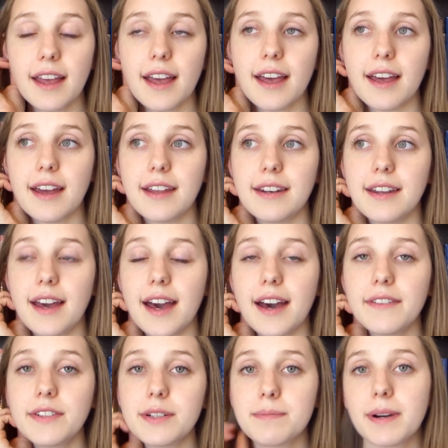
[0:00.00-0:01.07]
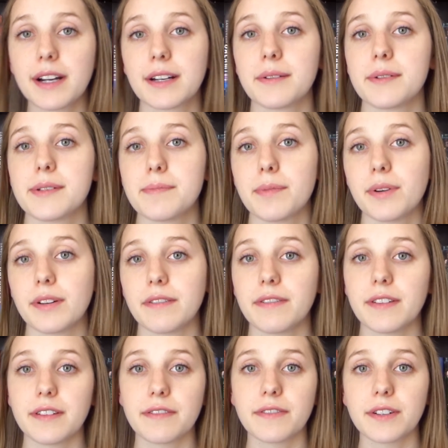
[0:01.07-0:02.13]
And after Parker was born,
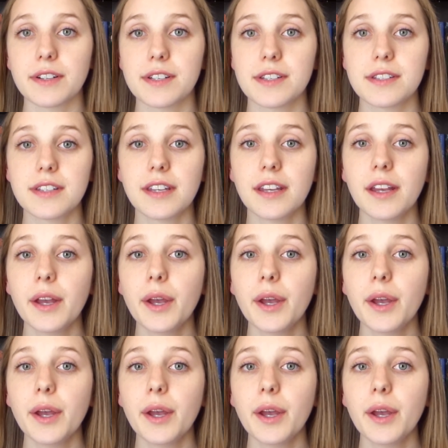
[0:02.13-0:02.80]
for the first